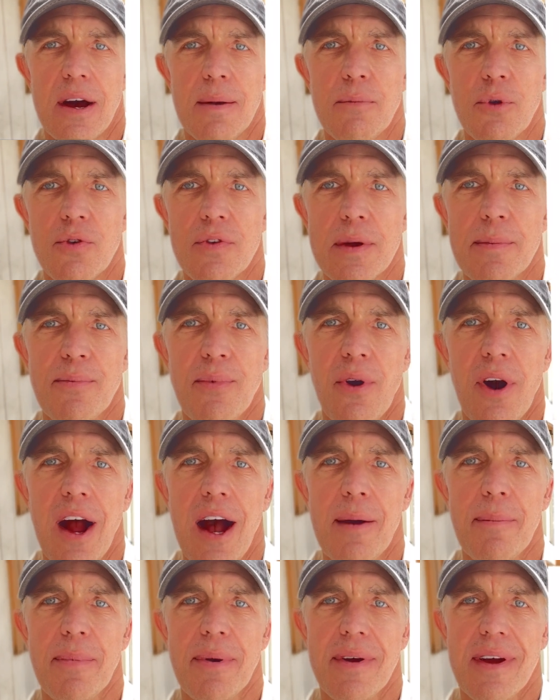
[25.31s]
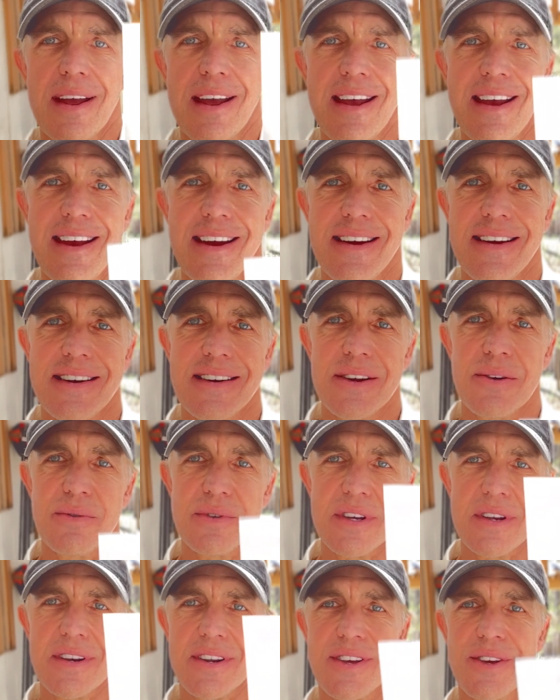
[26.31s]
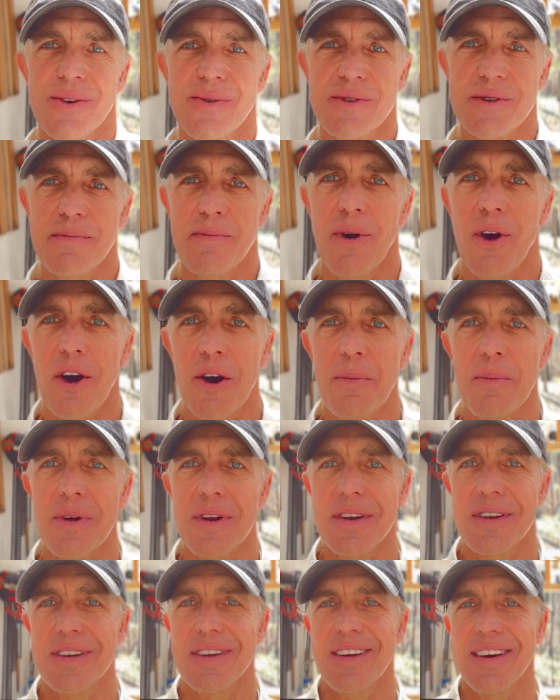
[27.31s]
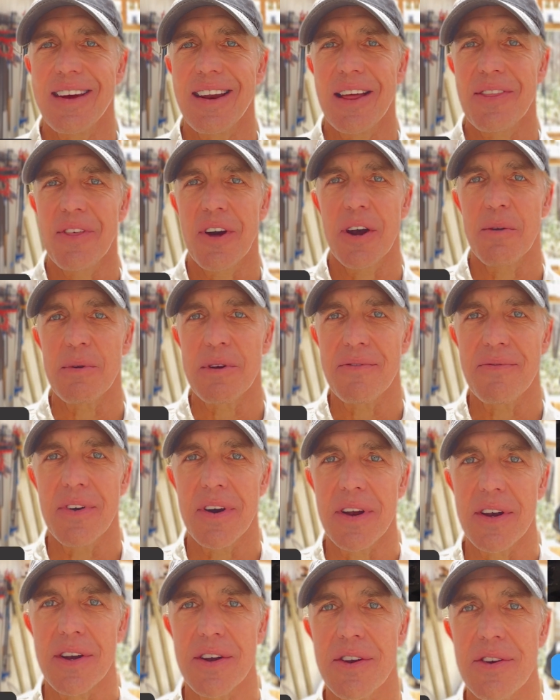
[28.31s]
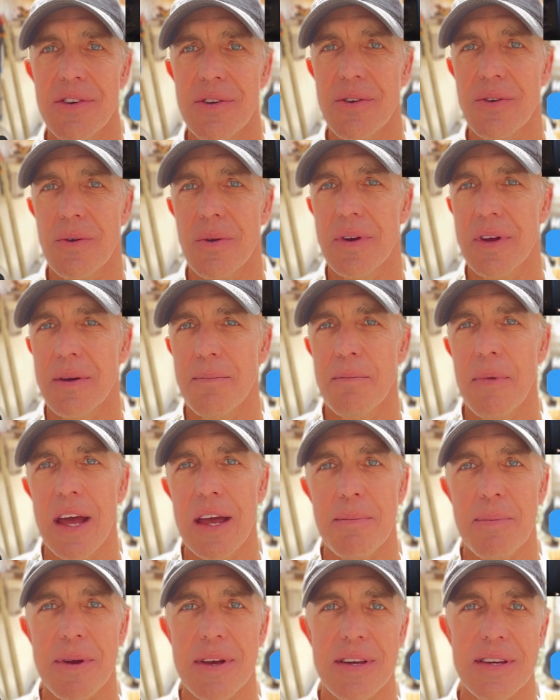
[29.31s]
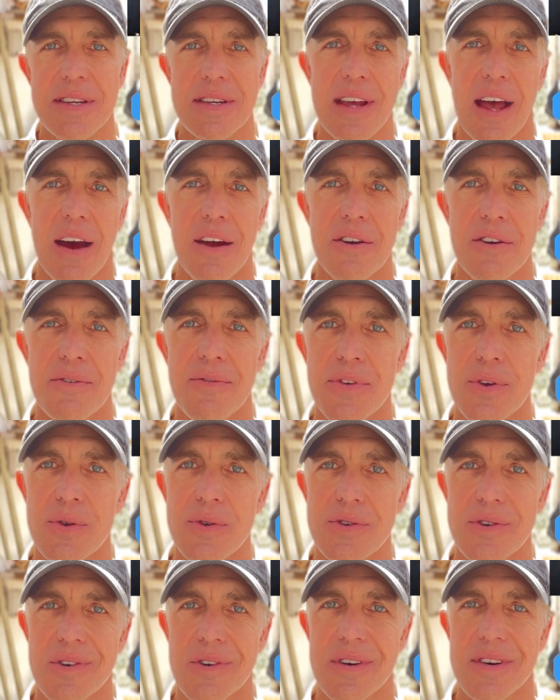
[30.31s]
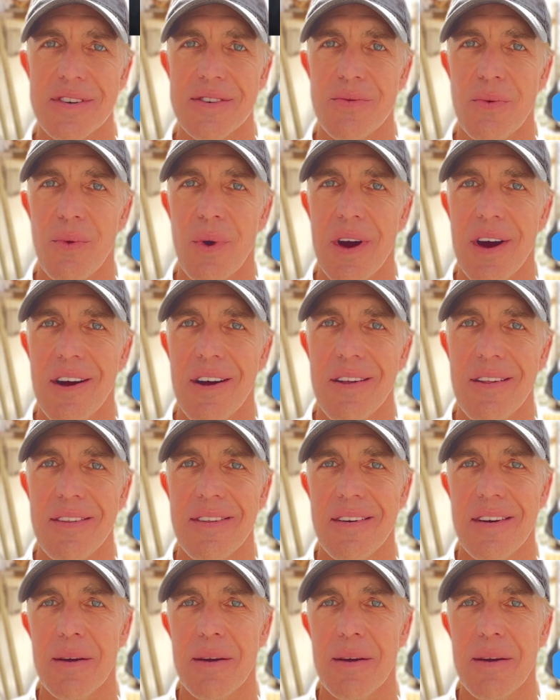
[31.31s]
movie prop, and it was in a Q's apartment, and I thought it'd be fun to do. It may be a sound diffuser as well.